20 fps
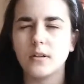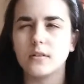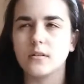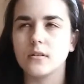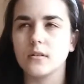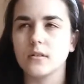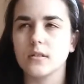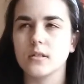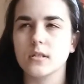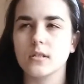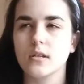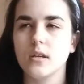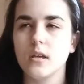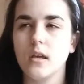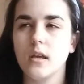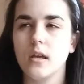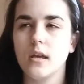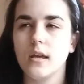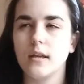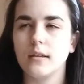It is
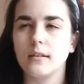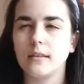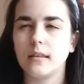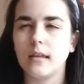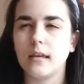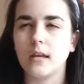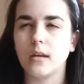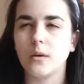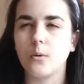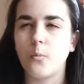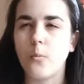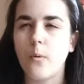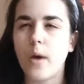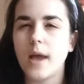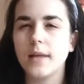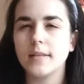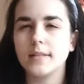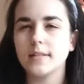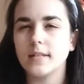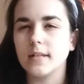like
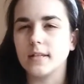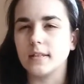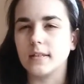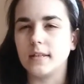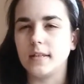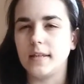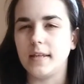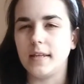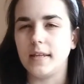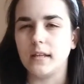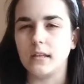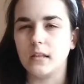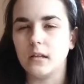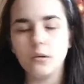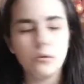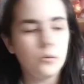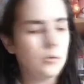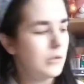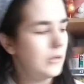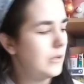white and
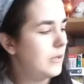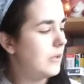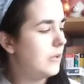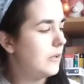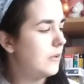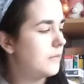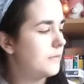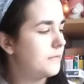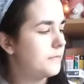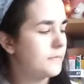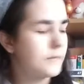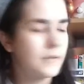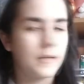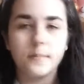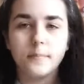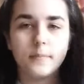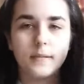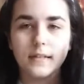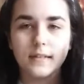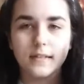yellow,
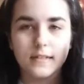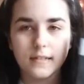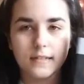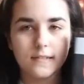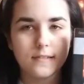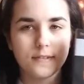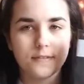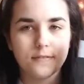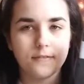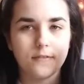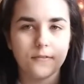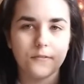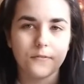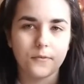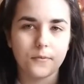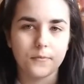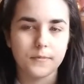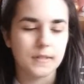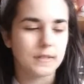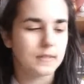completely different
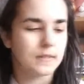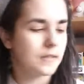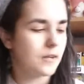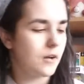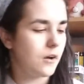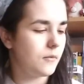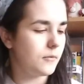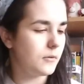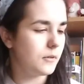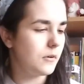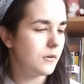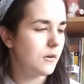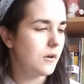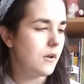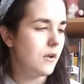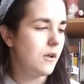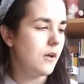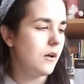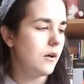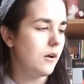from that cover.
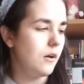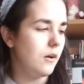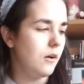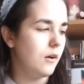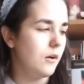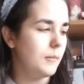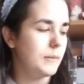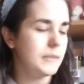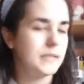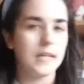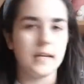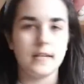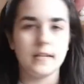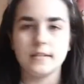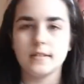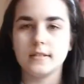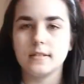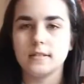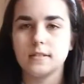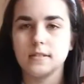But yeah,
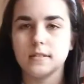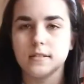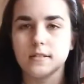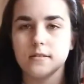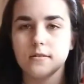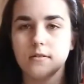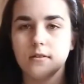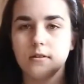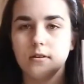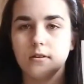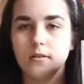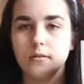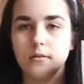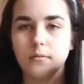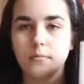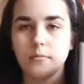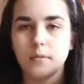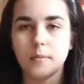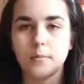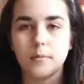this is
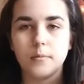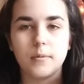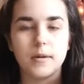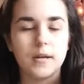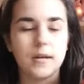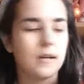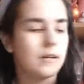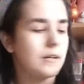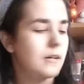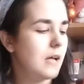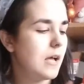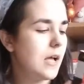paperback.